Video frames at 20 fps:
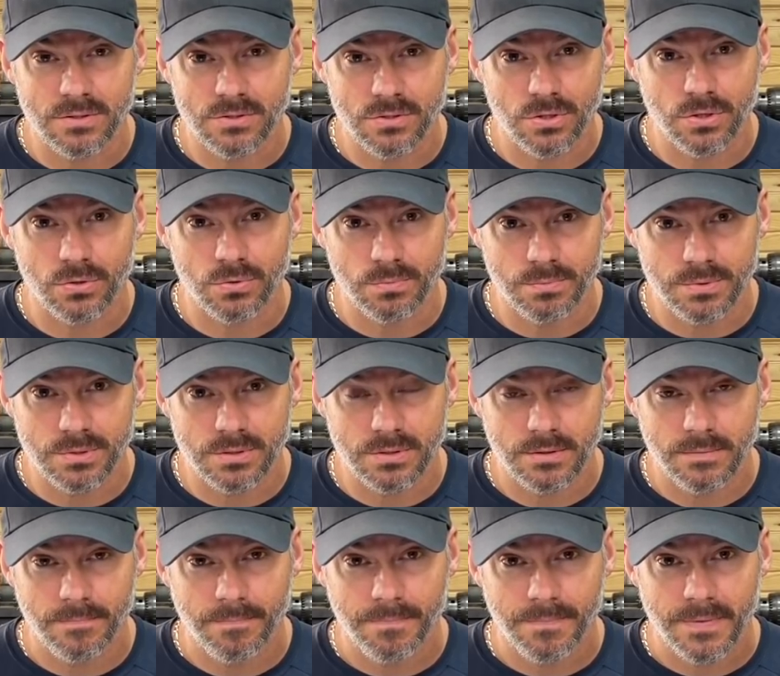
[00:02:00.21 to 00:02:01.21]
troops
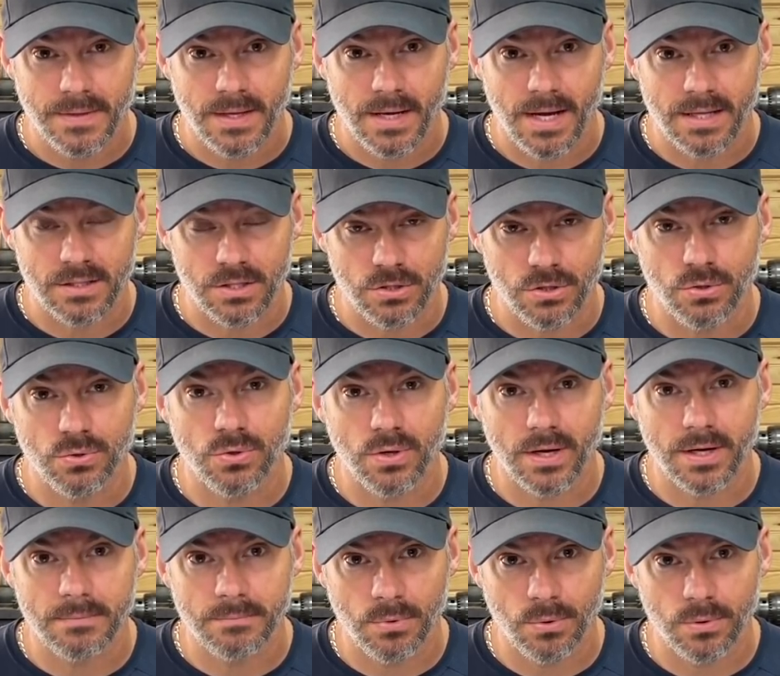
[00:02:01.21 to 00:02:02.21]
at the
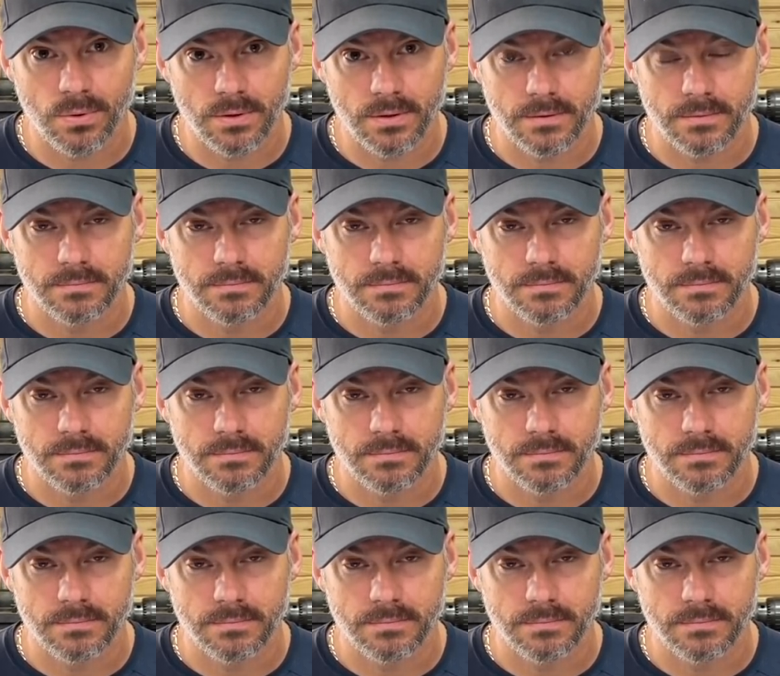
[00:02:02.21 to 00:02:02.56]
Ukraine border.